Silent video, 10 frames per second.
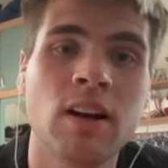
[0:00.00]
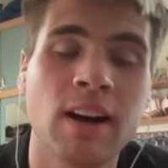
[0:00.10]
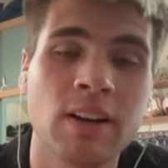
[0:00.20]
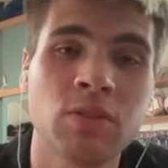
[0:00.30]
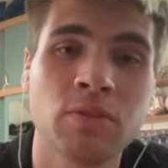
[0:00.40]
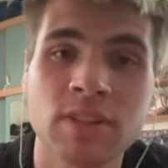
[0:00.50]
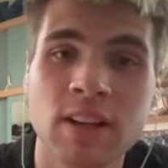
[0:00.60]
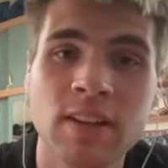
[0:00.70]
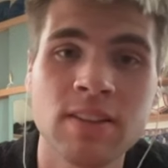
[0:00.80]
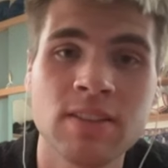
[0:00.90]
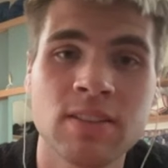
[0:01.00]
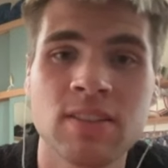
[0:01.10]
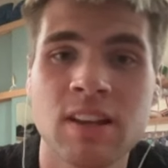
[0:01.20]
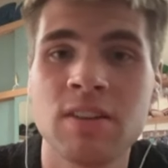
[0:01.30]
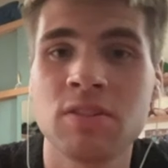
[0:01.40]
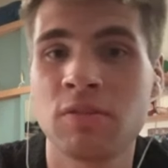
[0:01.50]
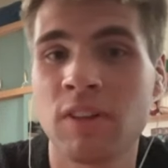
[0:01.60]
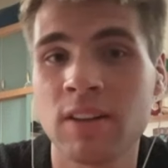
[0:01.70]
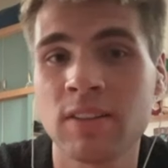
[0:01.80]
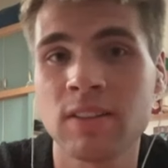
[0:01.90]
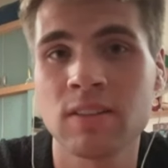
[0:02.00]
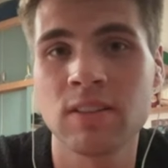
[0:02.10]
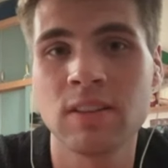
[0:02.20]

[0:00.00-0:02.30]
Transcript: art of science and science of art.